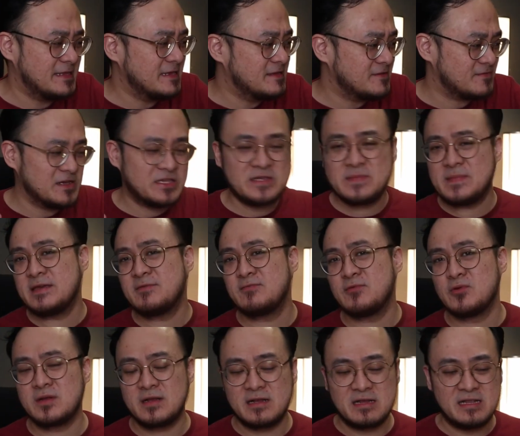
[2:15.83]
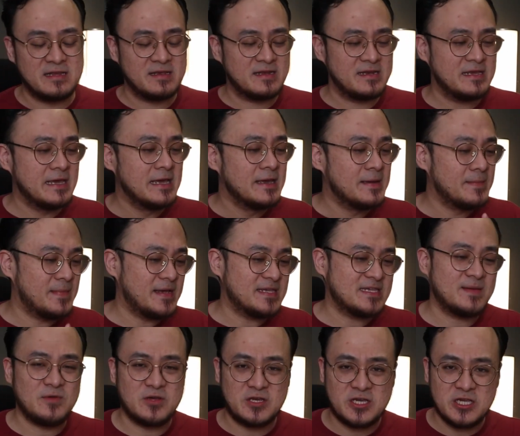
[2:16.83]
This recipe would clearly mess
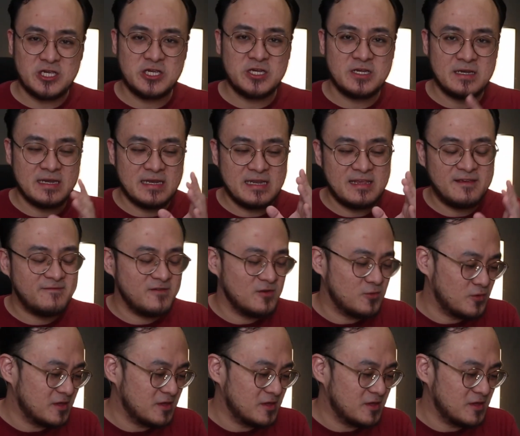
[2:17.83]
up your kitchen and leave you